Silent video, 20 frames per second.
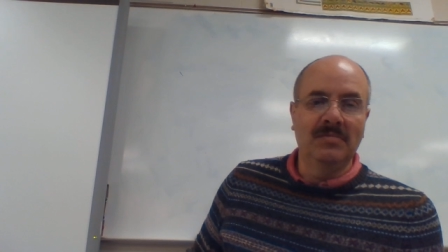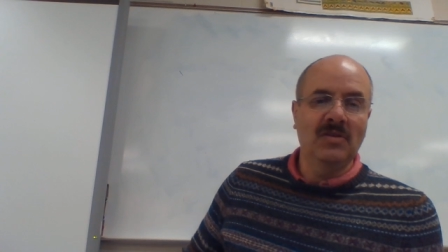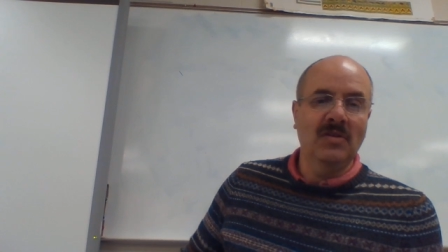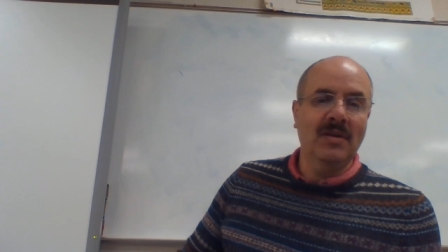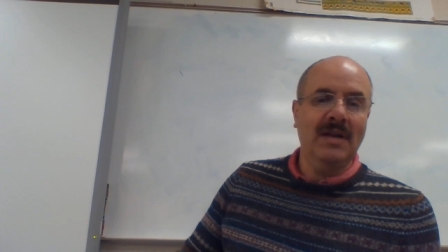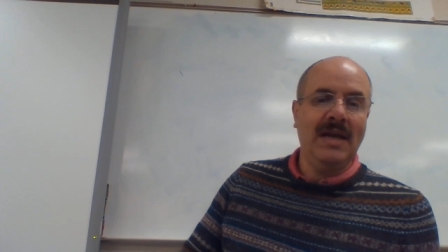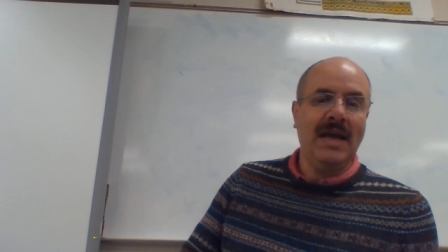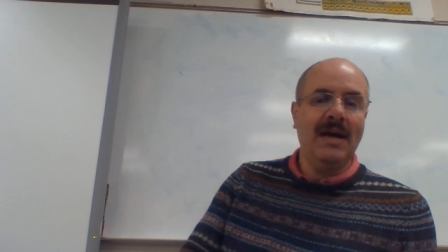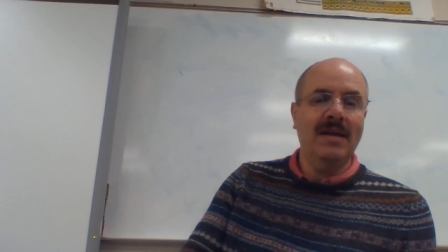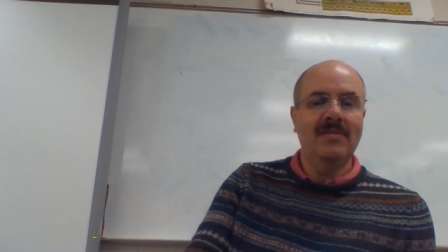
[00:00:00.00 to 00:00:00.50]

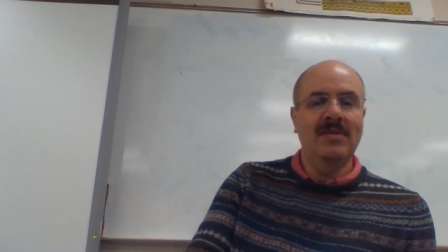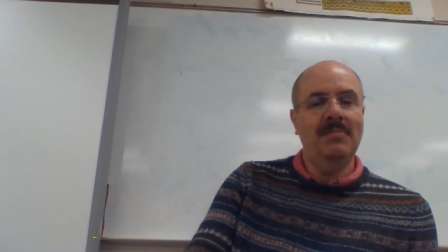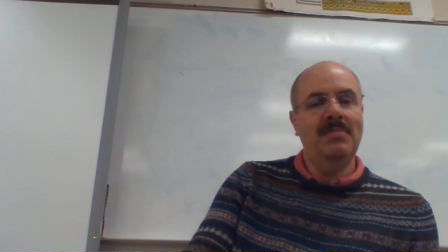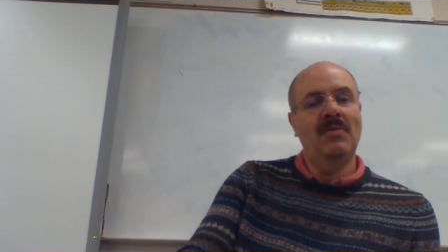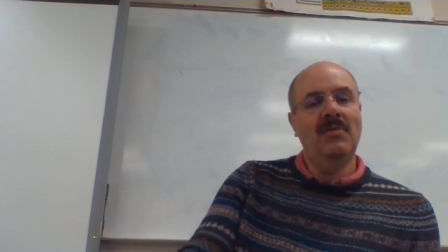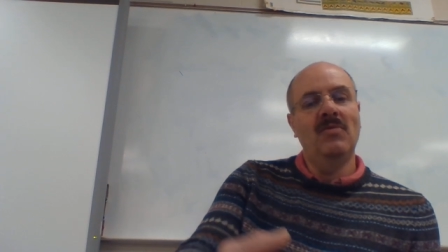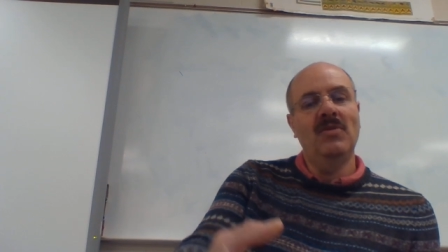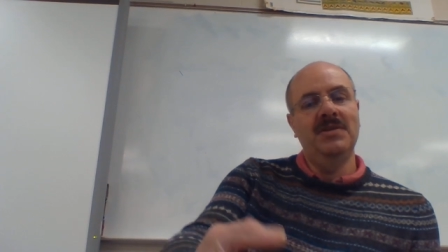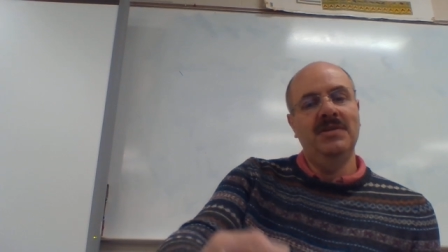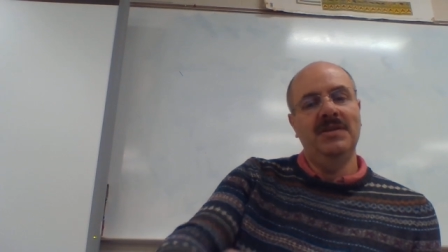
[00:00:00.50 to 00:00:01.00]
the
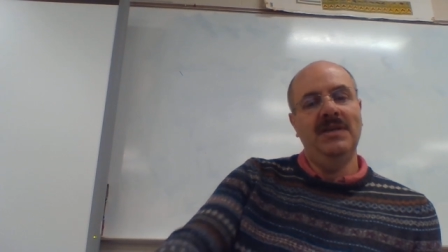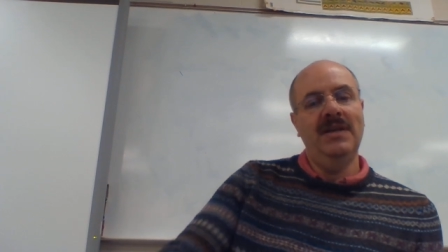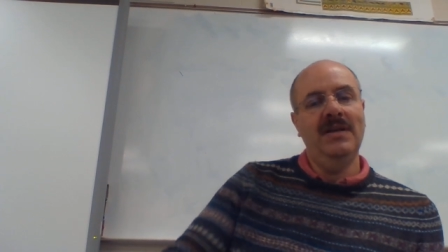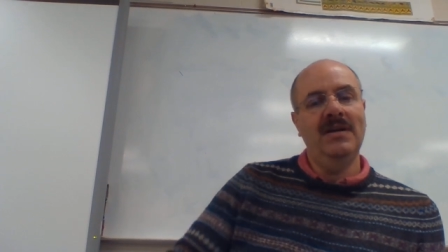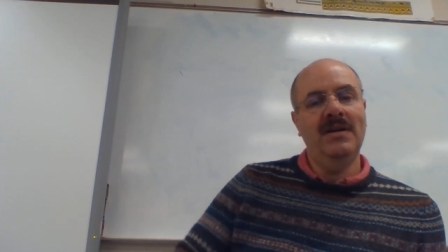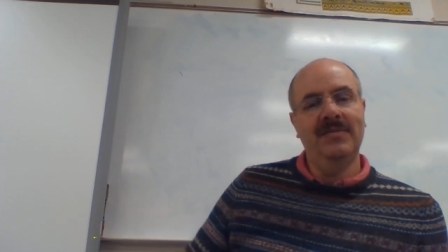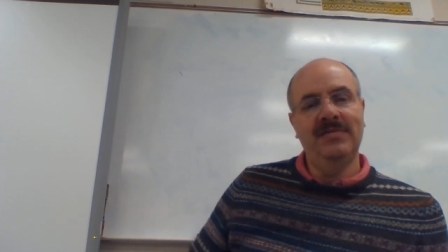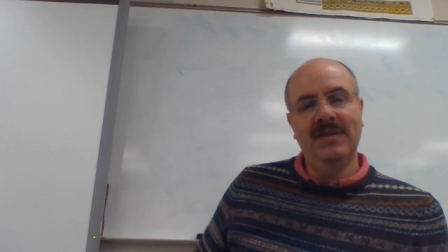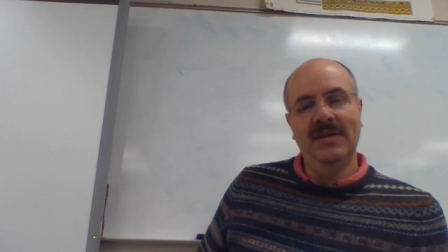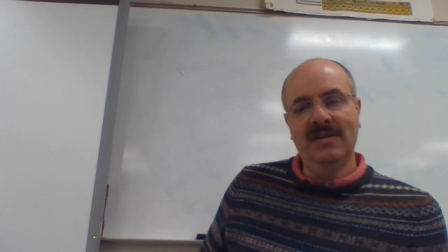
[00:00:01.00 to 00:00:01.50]
concept I wanted to
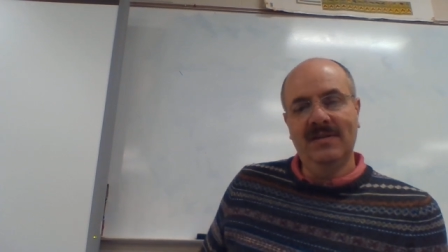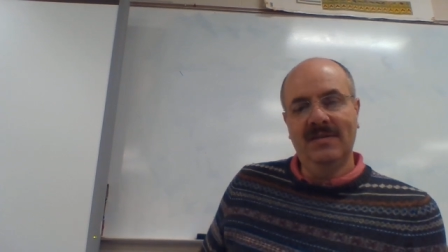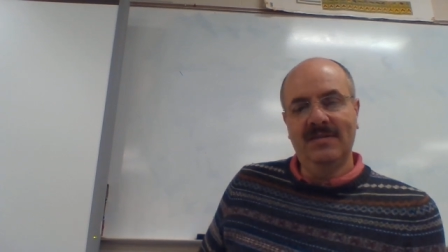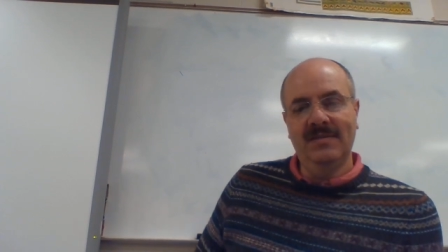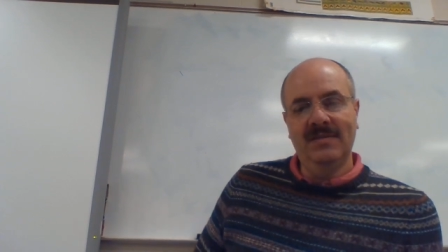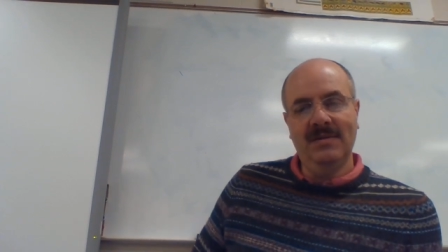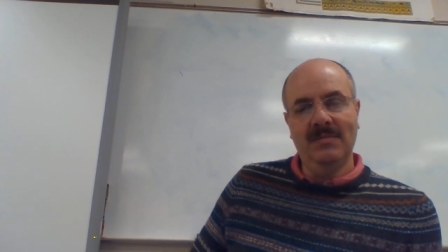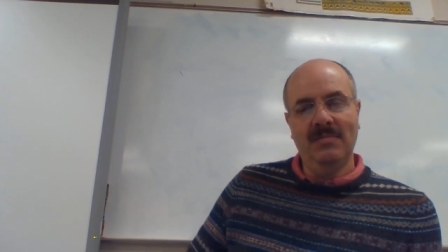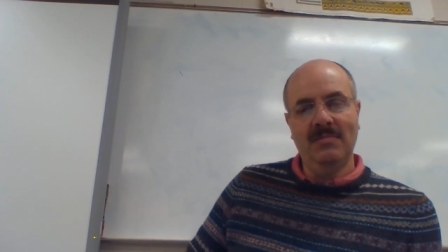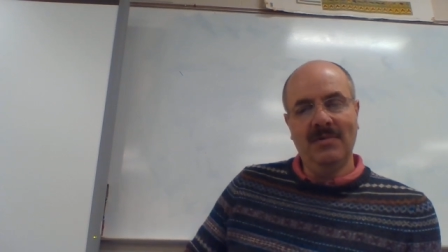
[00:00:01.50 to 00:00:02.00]
get off
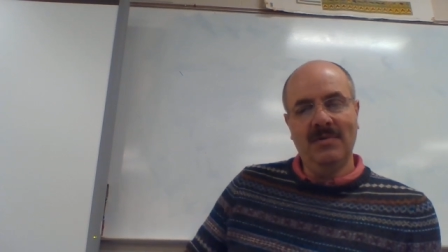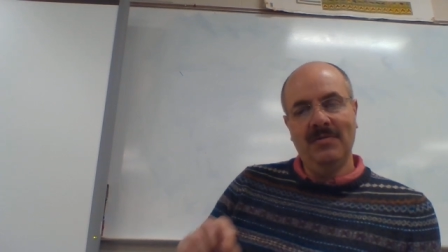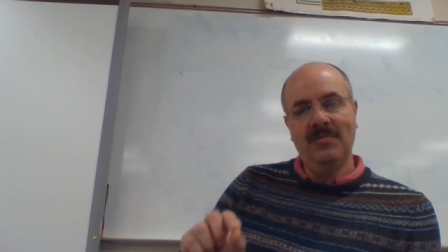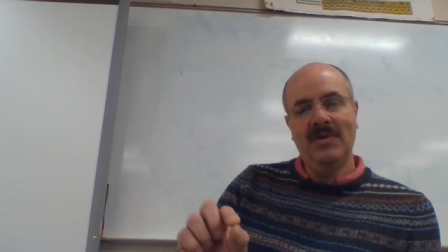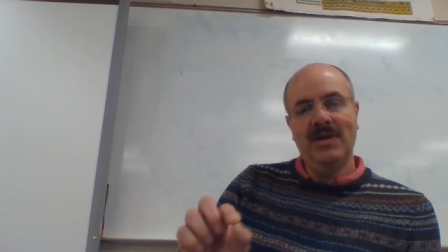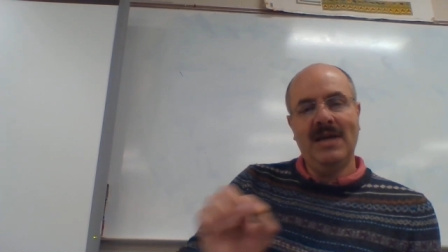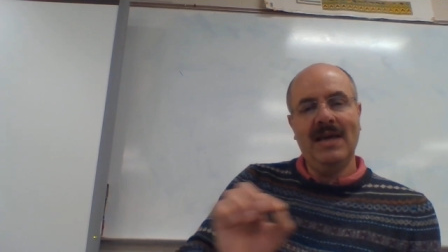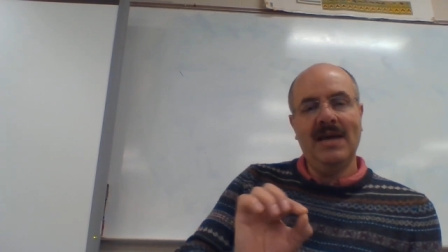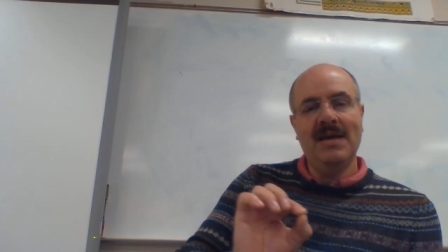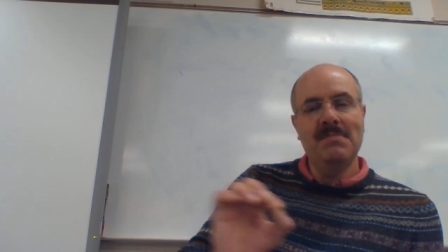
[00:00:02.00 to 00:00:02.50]
this is that, I mean,
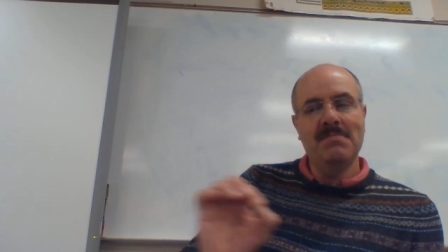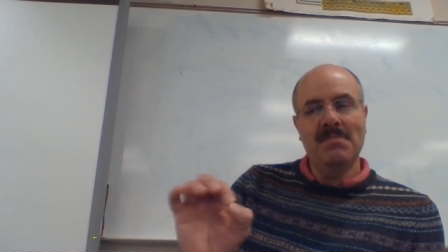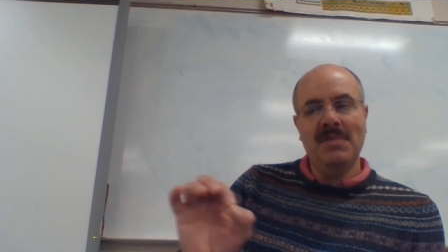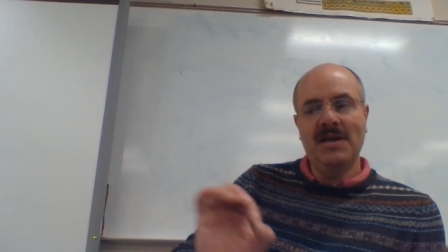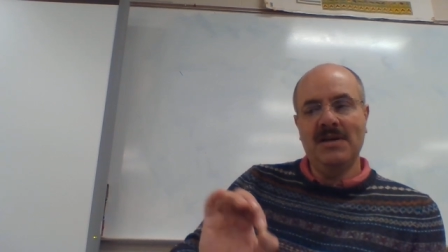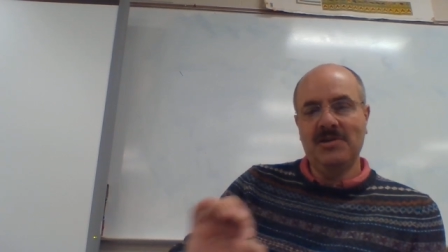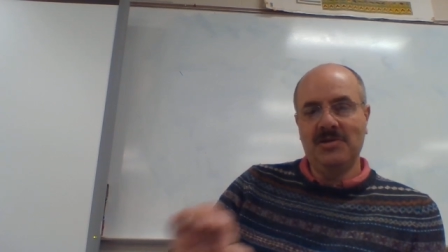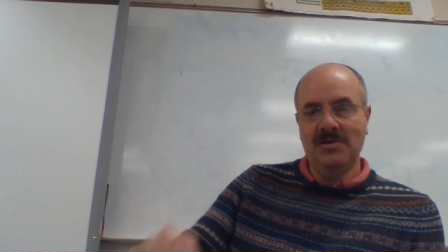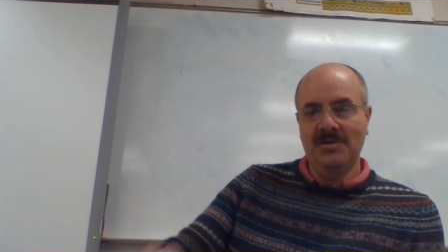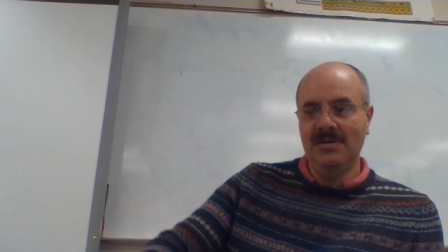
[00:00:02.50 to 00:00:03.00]
we can
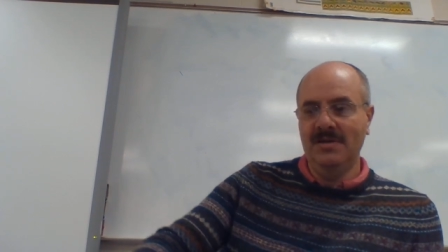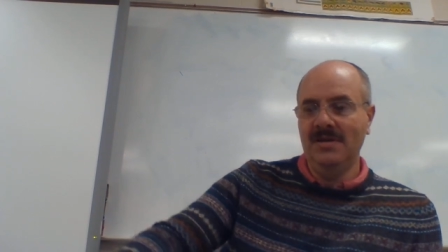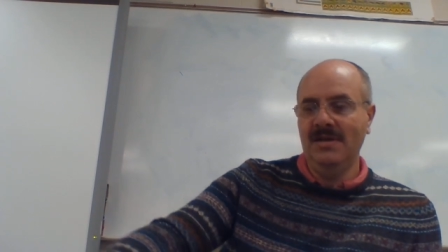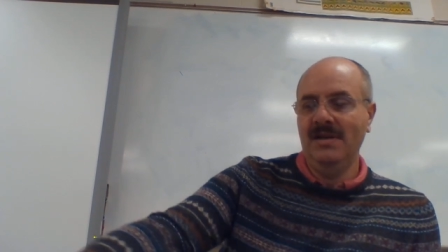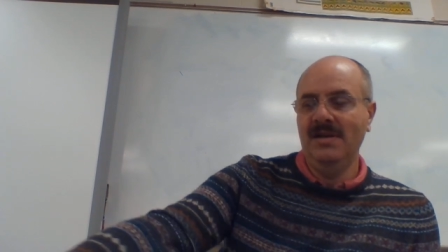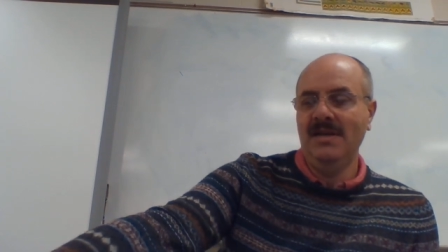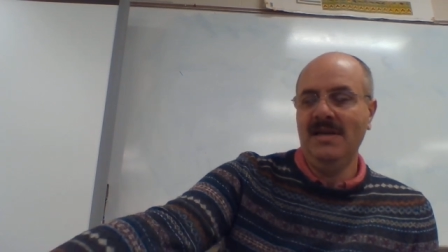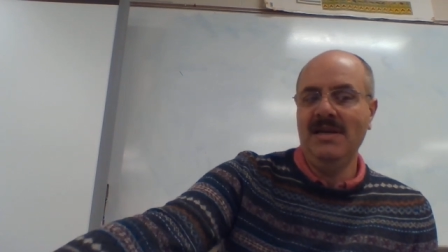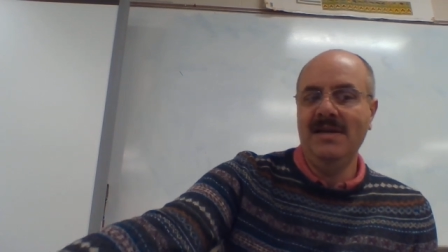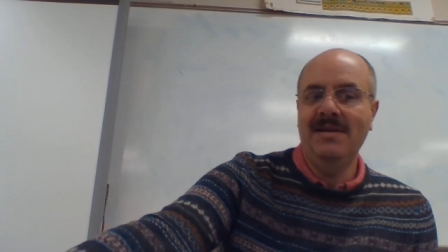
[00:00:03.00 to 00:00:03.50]
measure,
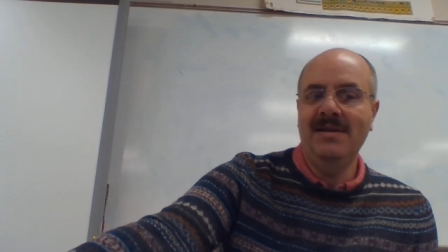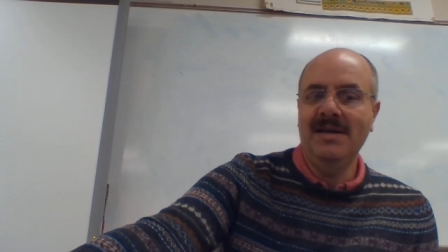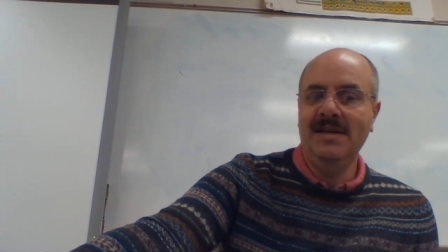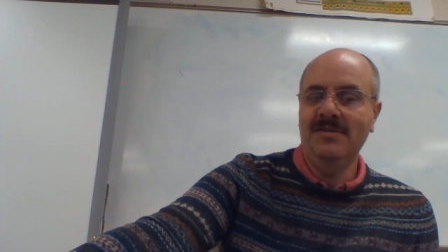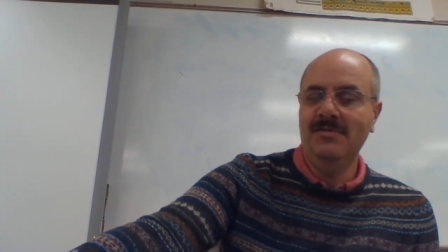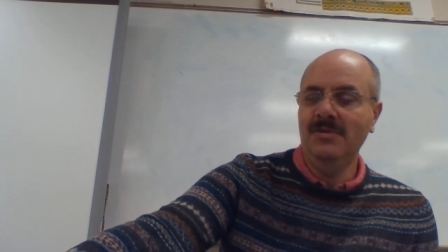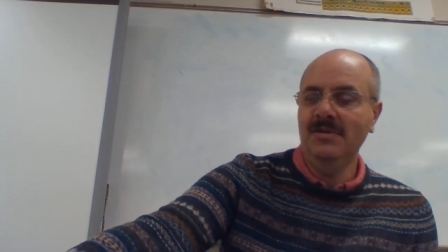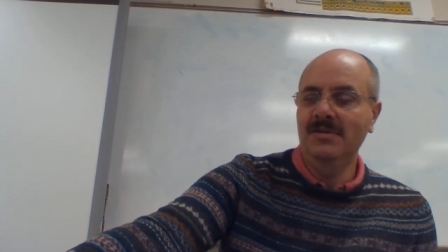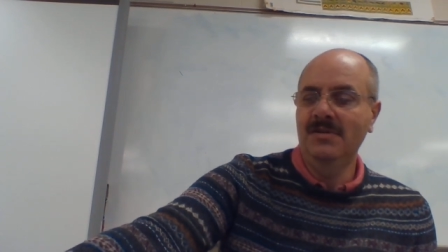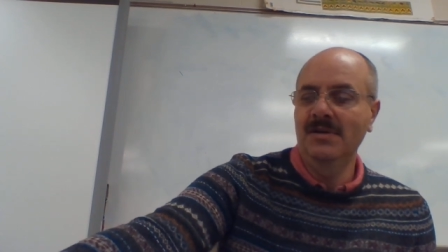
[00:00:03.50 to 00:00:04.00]
and again,
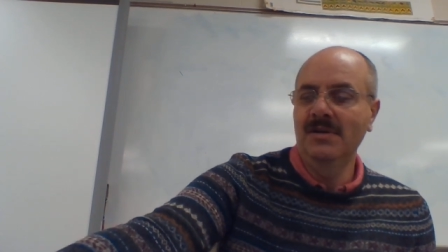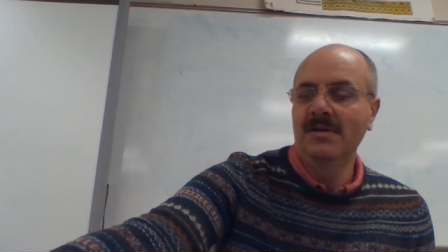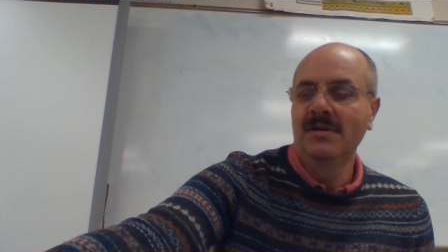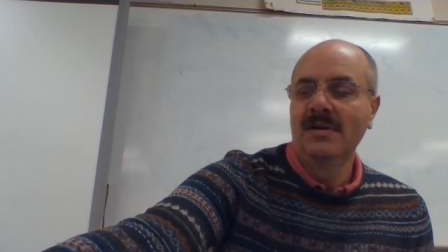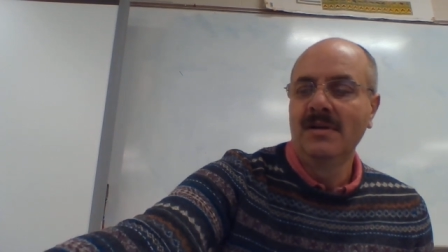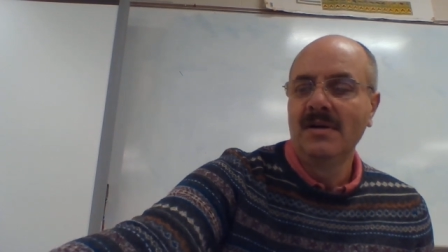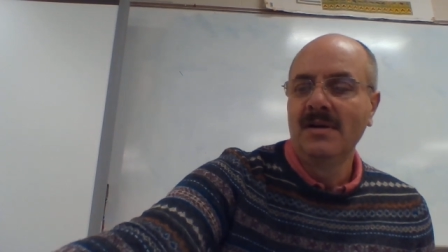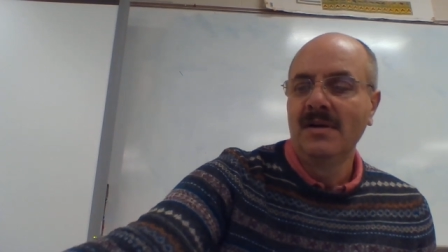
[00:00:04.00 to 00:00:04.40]
that's what they're